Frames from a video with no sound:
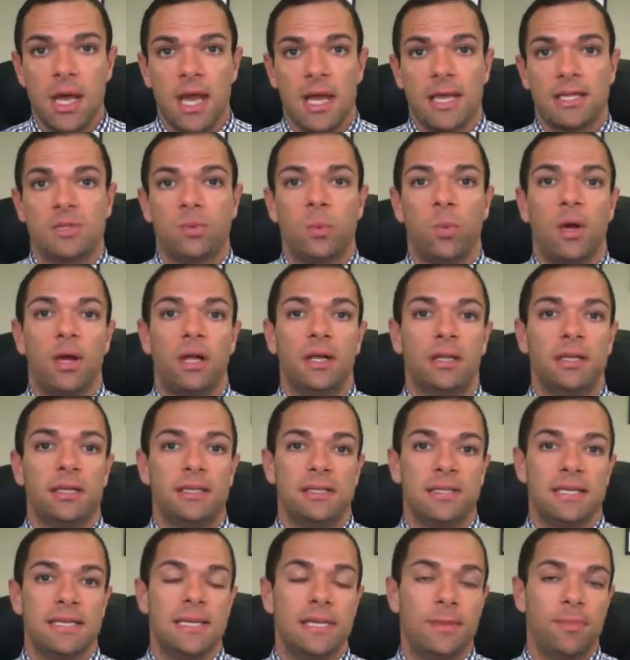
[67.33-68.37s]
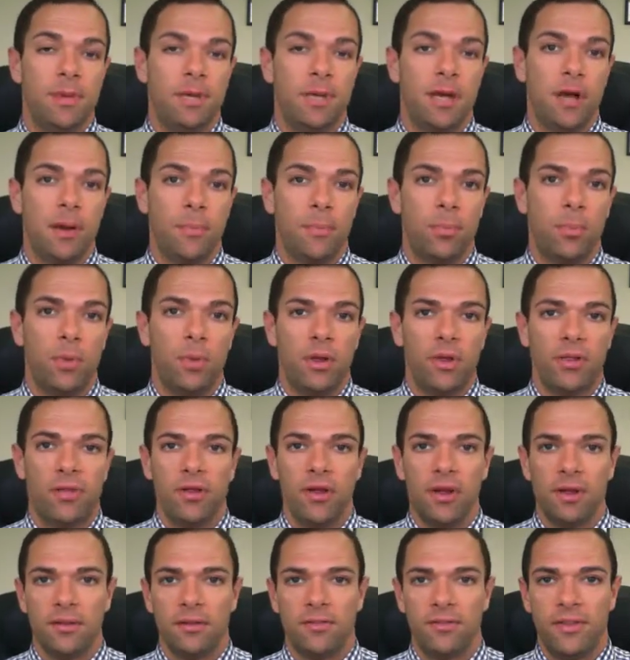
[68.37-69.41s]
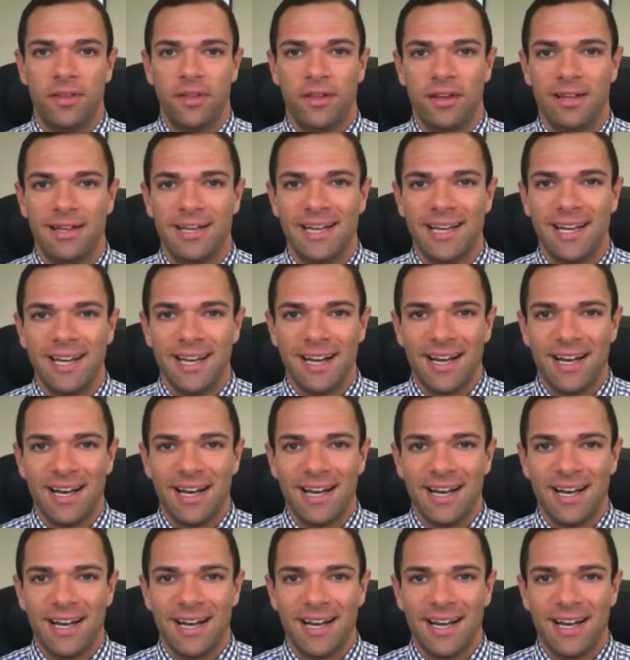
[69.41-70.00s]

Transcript: as well as keeping up with all of the